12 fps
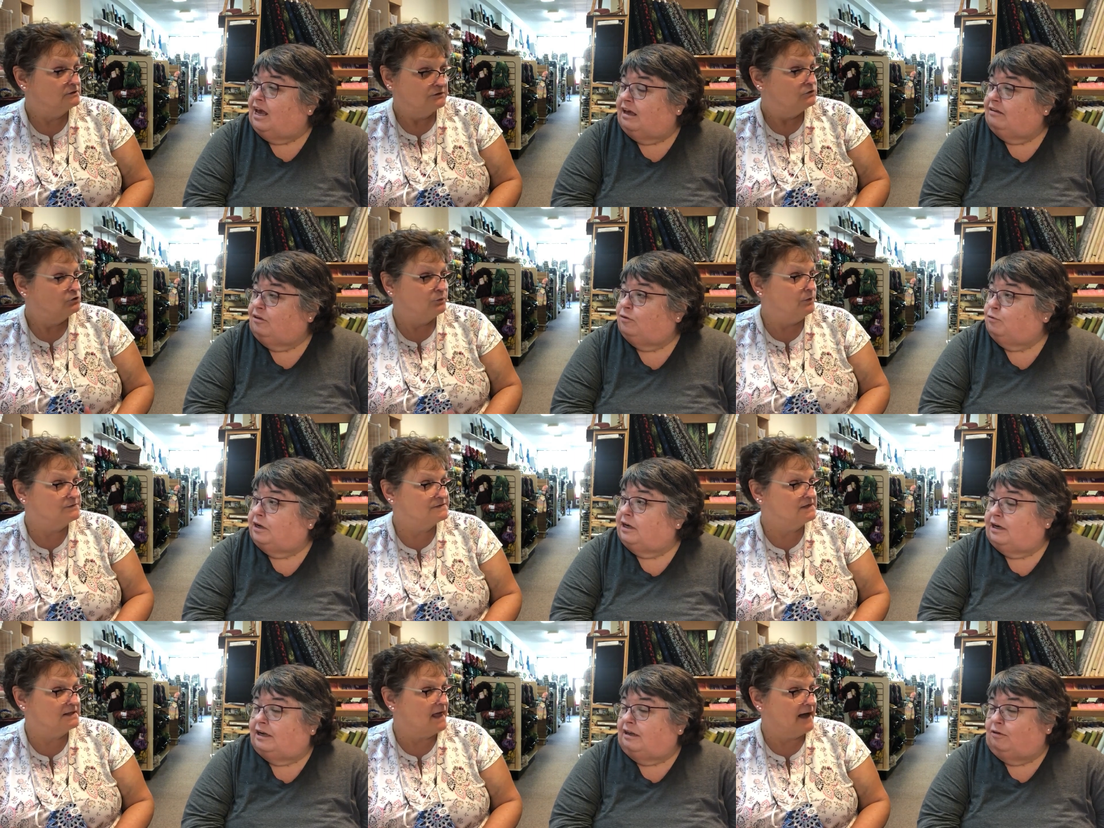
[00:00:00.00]
Speaker 1: you
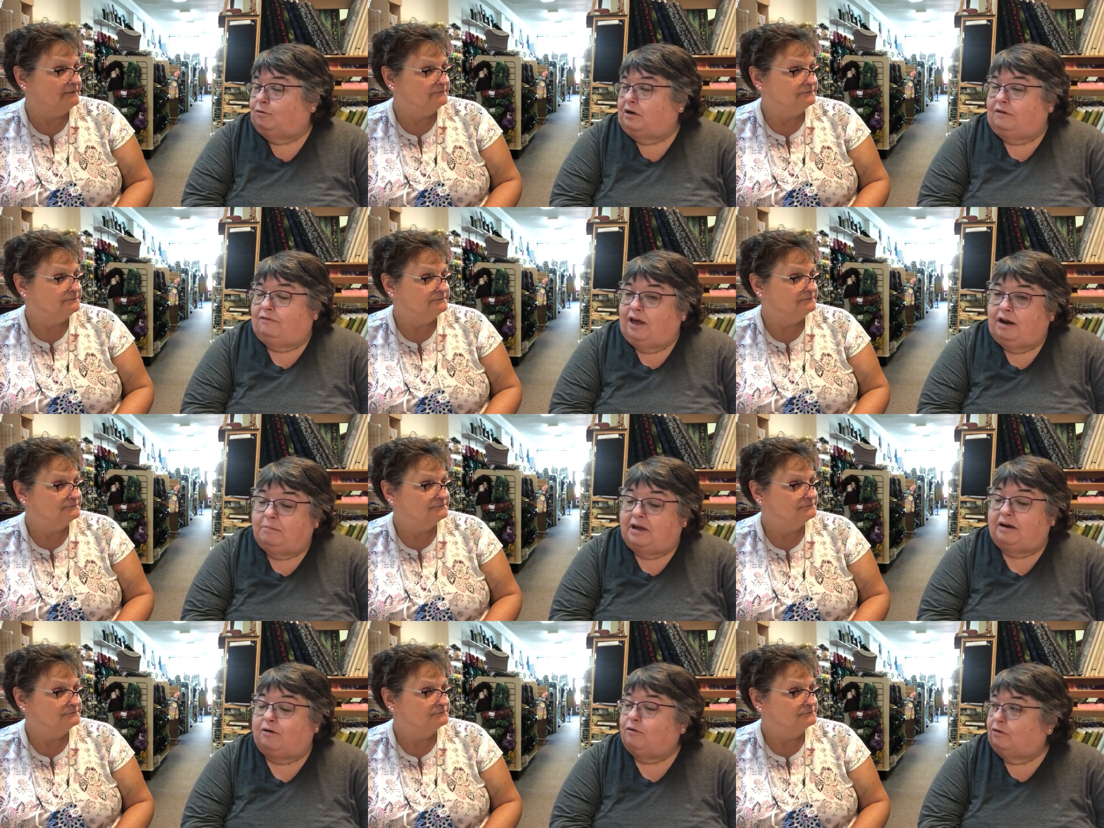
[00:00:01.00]
won't see that. You wouldn't have had
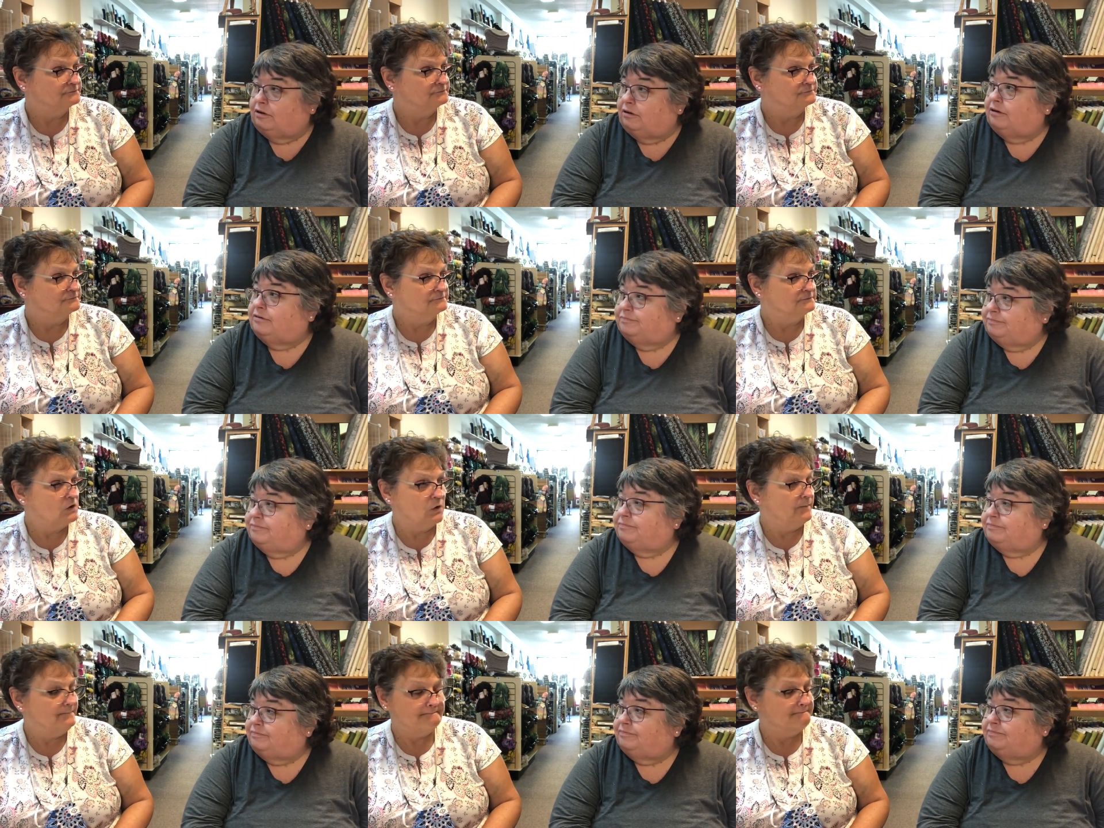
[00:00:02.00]
them on a holder.
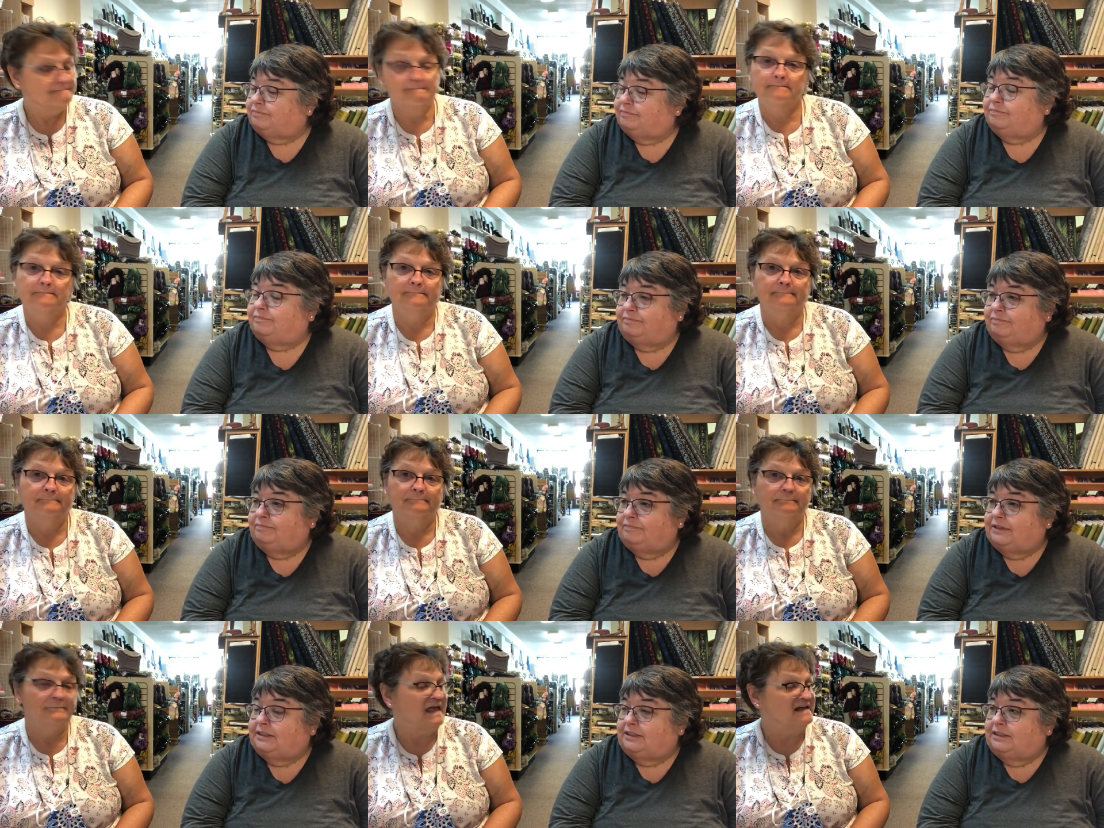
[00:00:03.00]
Speaker 2: No.
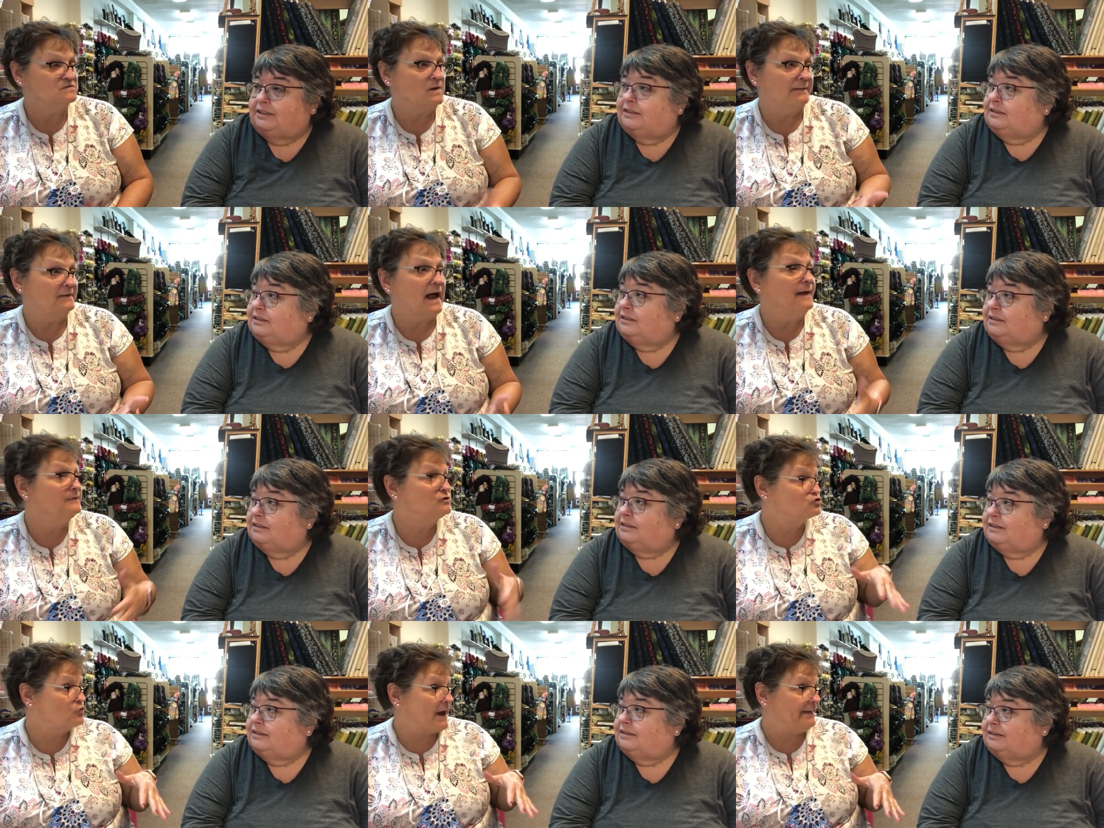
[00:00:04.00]
That's what I'm going
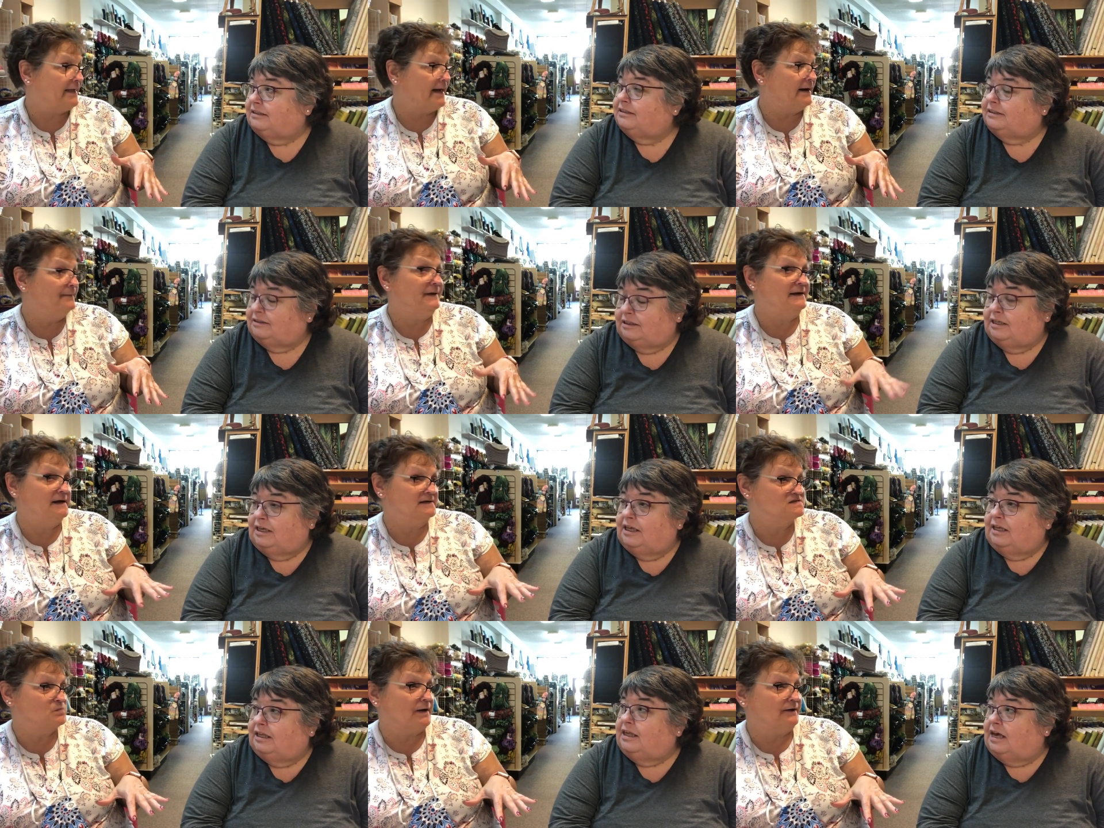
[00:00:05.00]
to try that on my
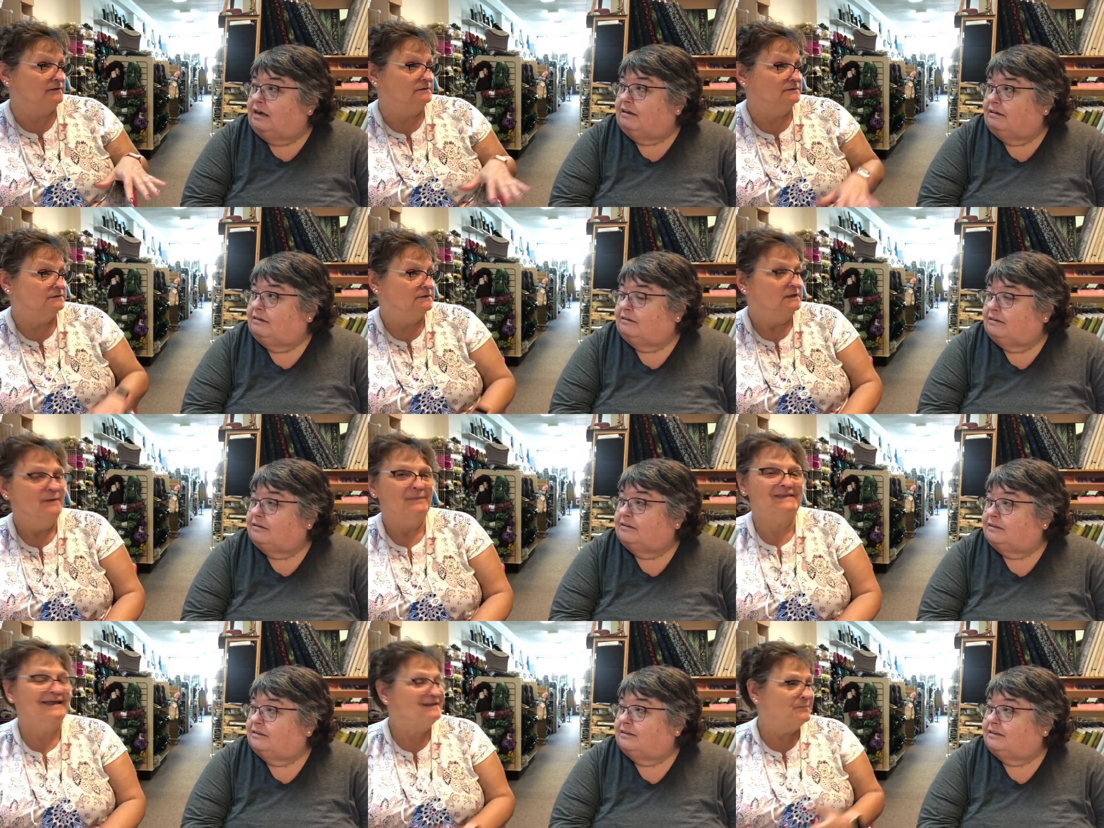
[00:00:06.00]
next
Speaker 1: sweater. Yeah.
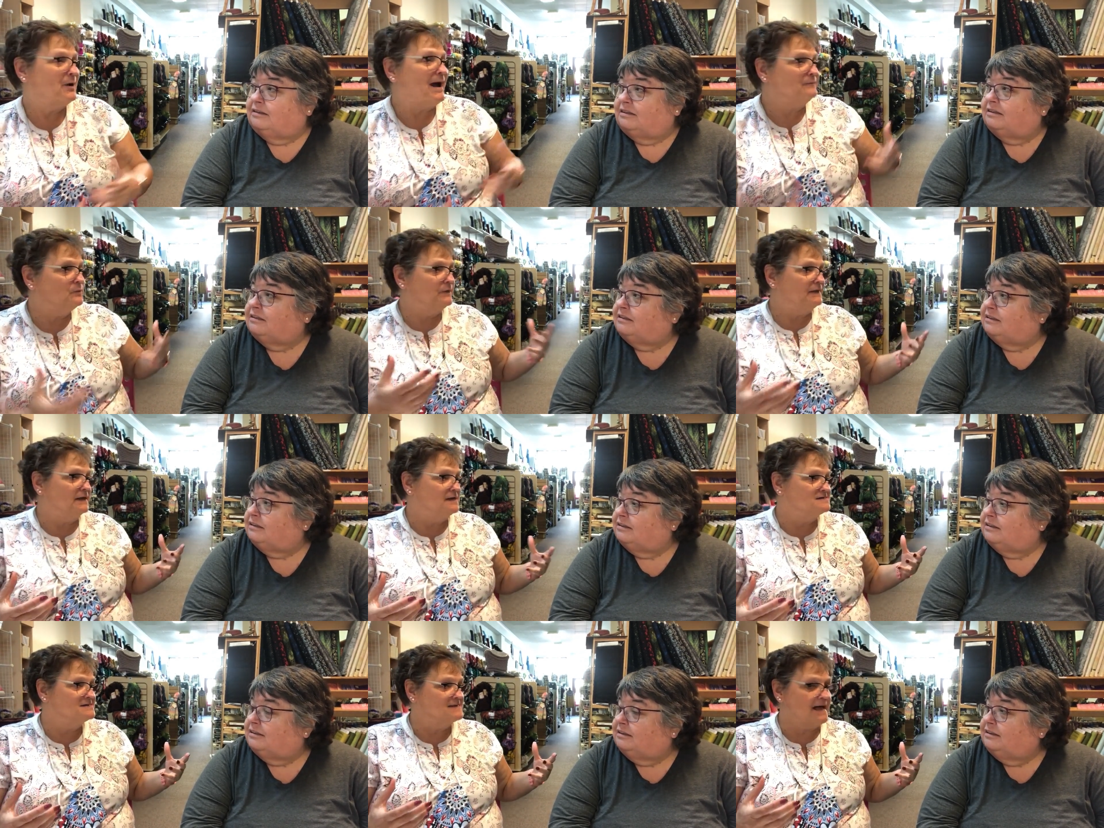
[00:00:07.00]
Speaker 2: But then the problem with it
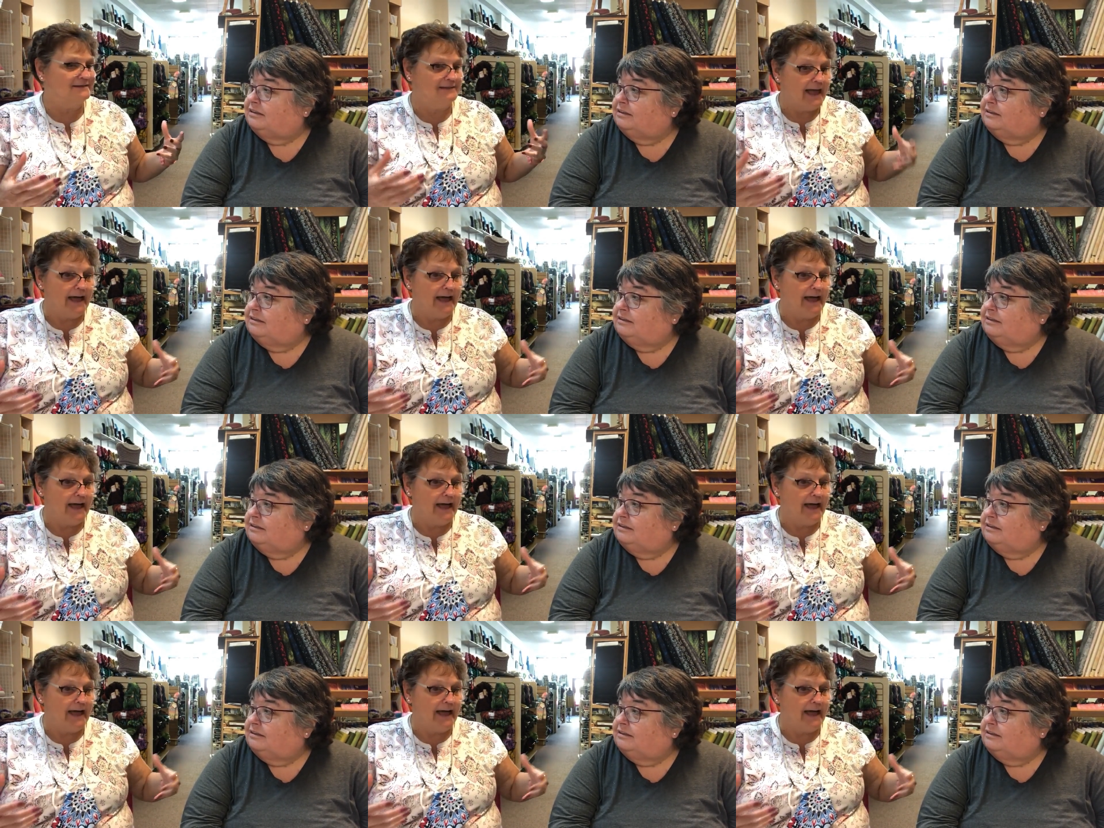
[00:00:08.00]
is that